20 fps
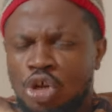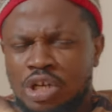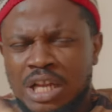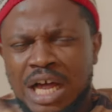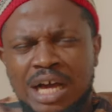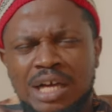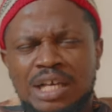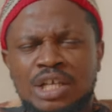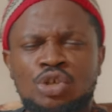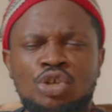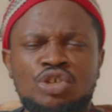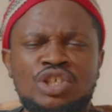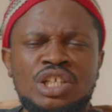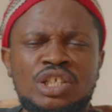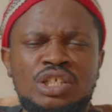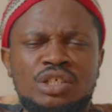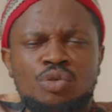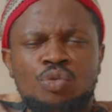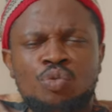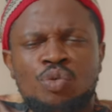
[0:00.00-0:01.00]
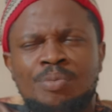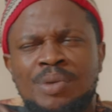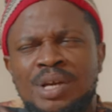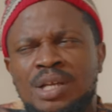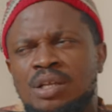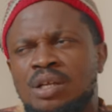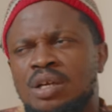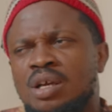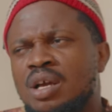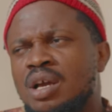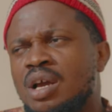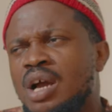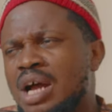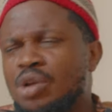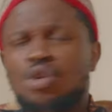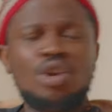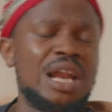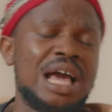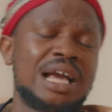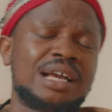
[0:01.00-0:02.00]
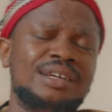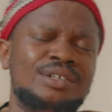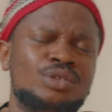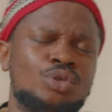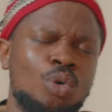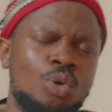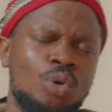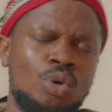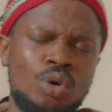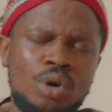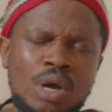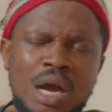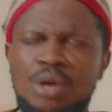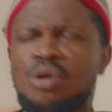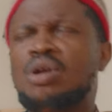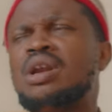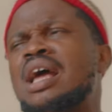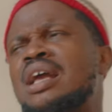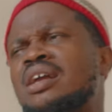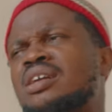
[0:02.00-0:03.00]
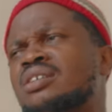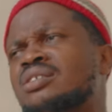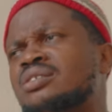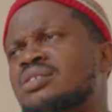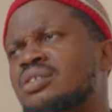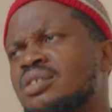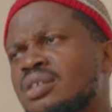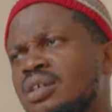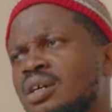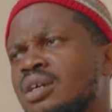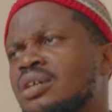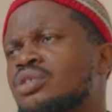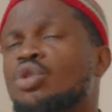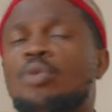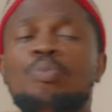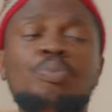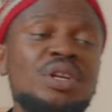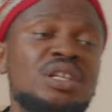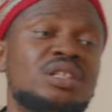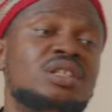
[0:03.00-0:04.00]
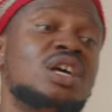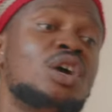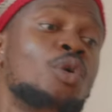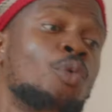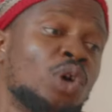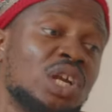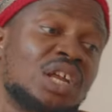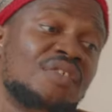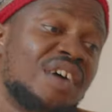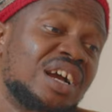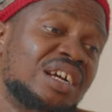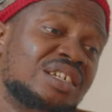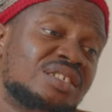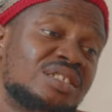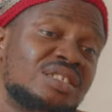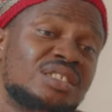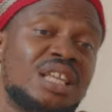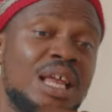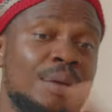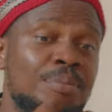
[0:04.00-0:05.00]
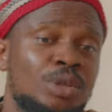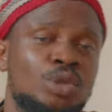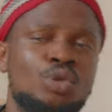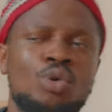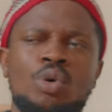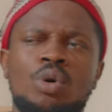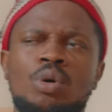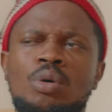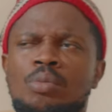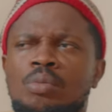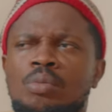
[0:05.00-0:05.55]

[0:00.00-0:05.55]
other innocent women. I don't like it though. I don't like it. So please, whatever it is, let me know.